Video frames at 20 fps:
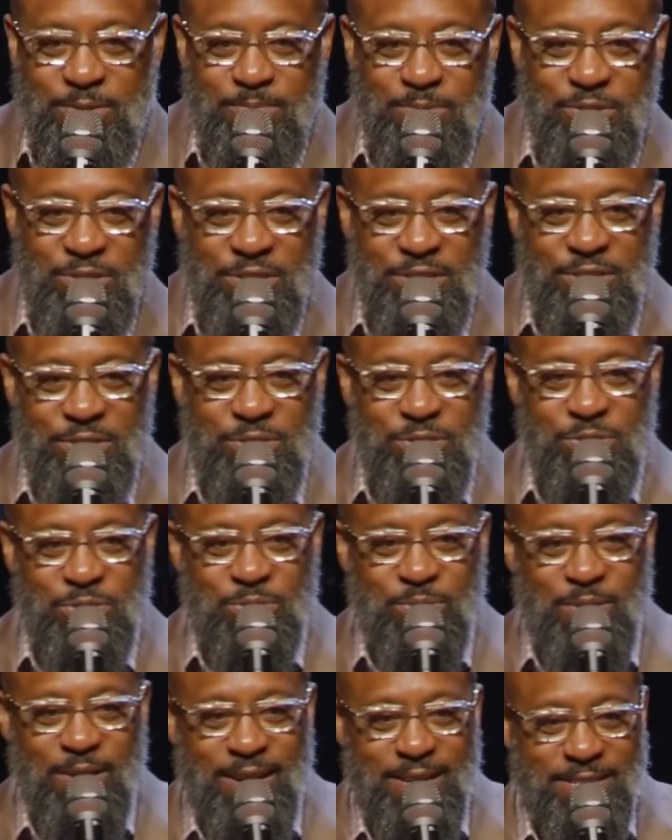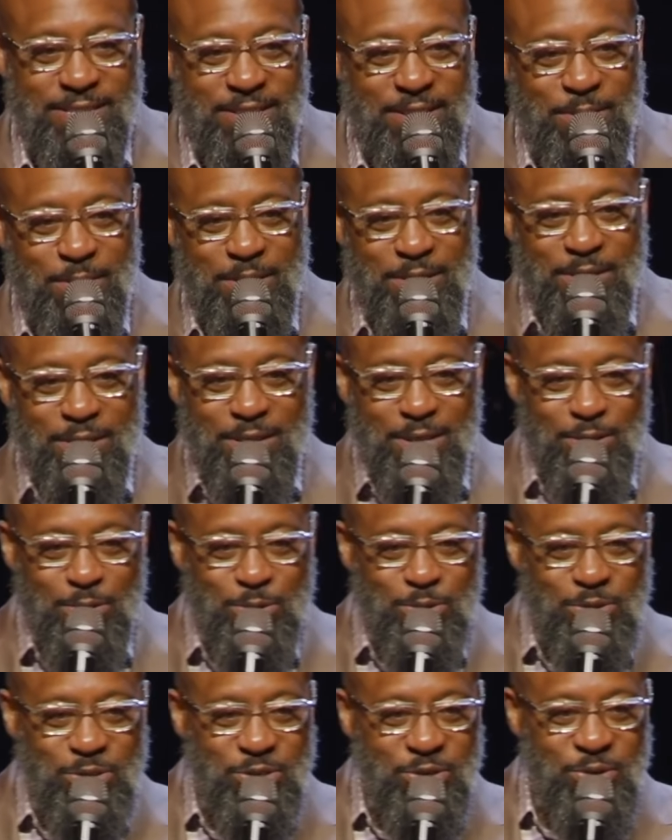Jesus Christ here at the
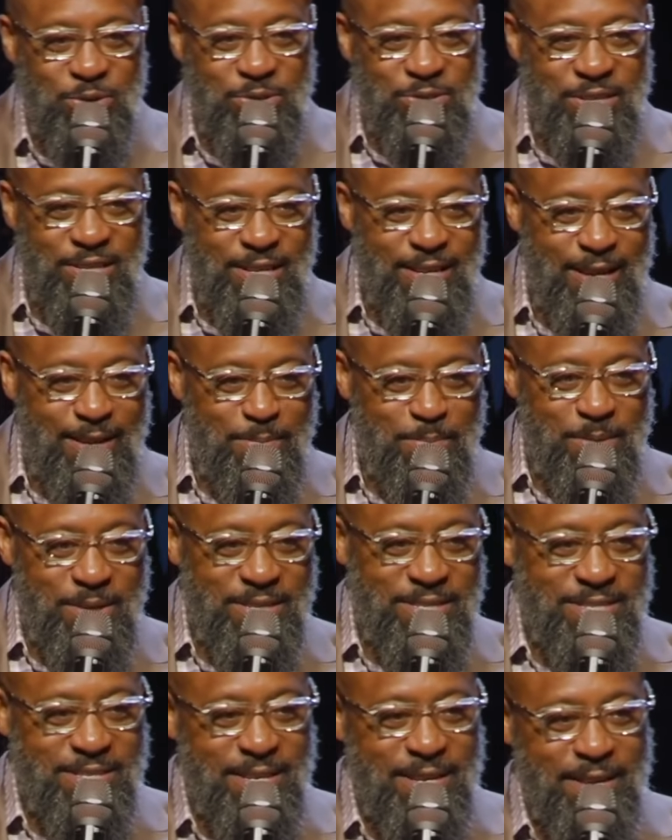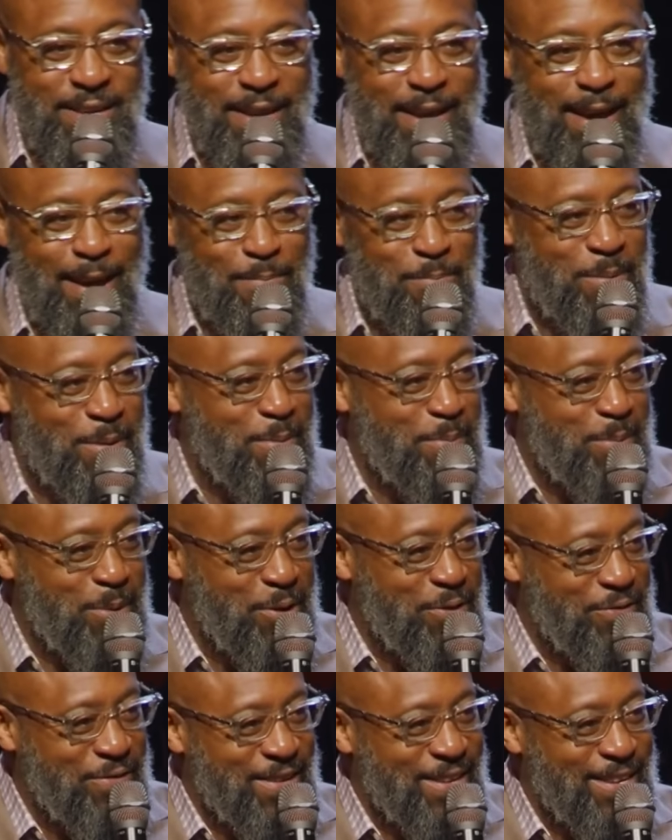Luke Church. And let me say happy
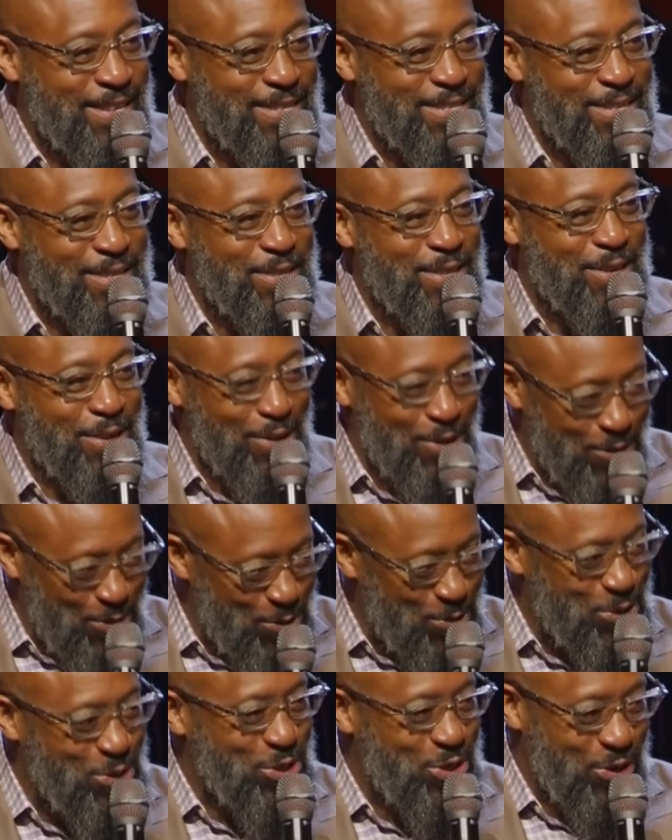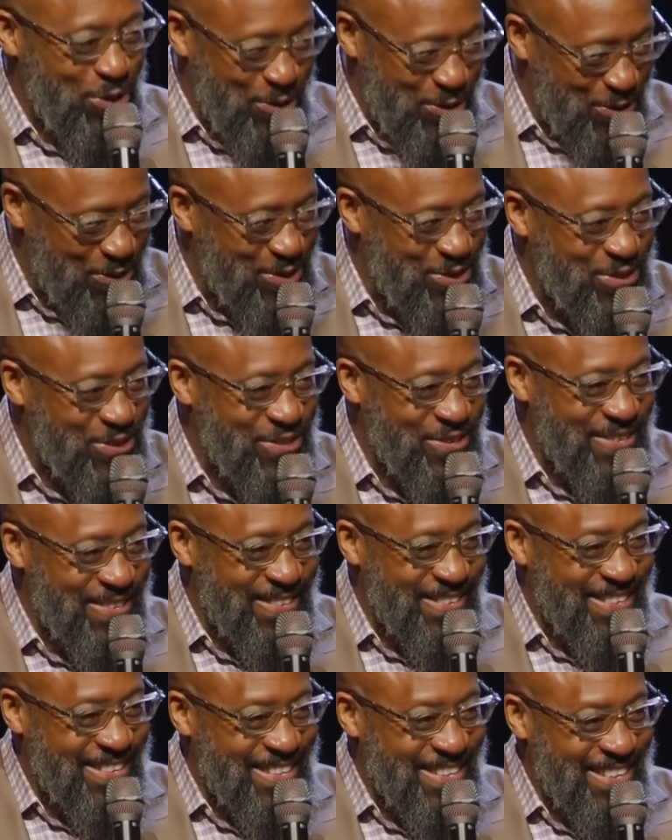birthday to the Luke Church.
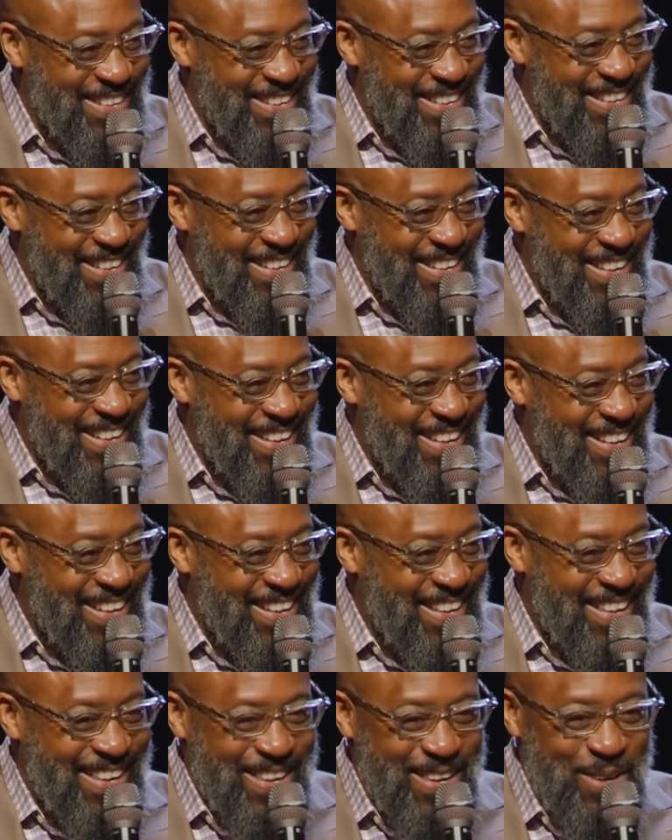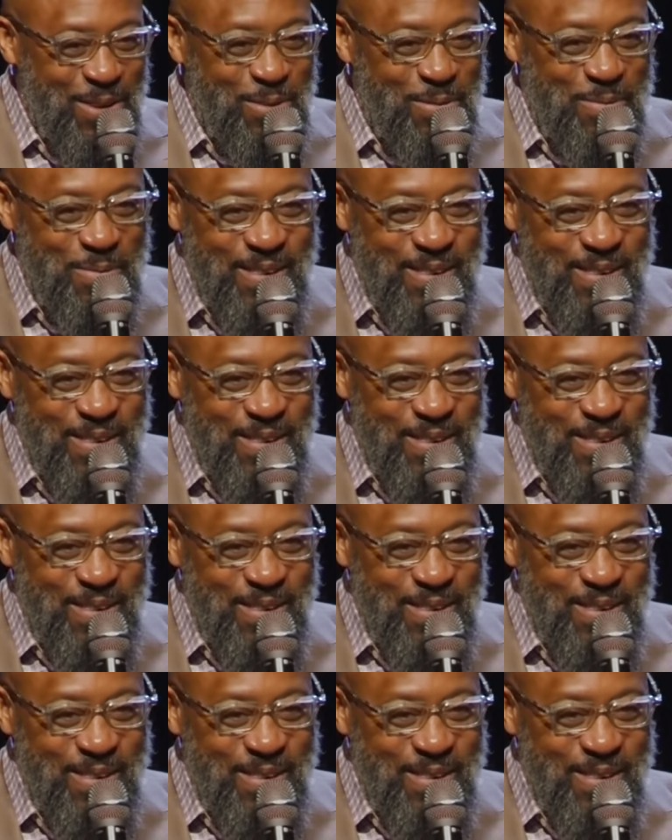Amen.